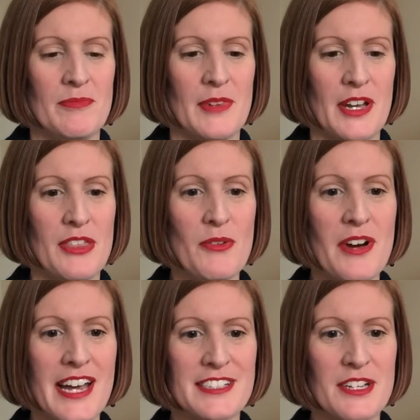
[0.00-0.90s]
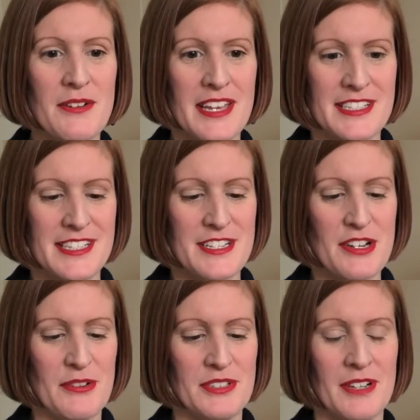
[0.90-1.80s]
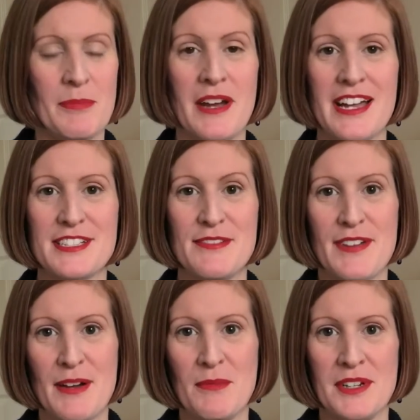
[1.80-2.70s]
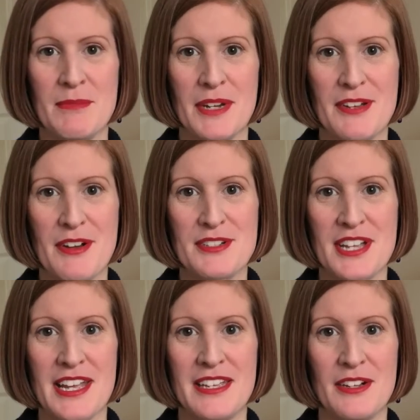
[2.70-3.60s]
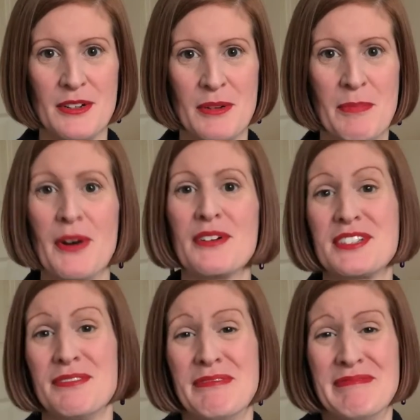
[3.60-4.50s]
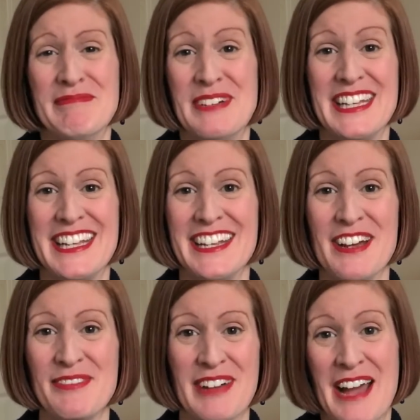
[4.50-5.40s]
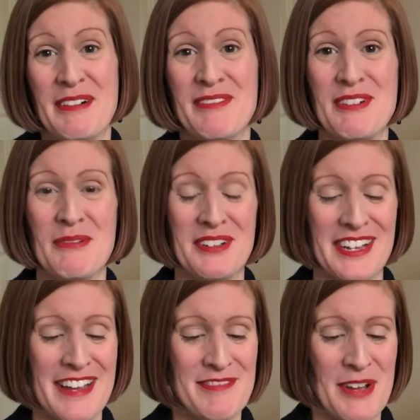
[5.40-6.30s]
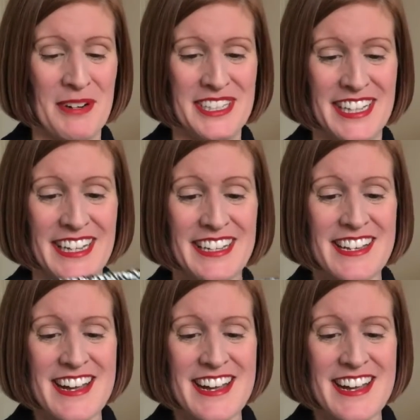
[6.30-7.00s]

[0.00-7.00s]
I thought I had to go and get a stitch holder, but I actually found one in my crochet hook box. Weirdly enough, how I've got one, I have no idea.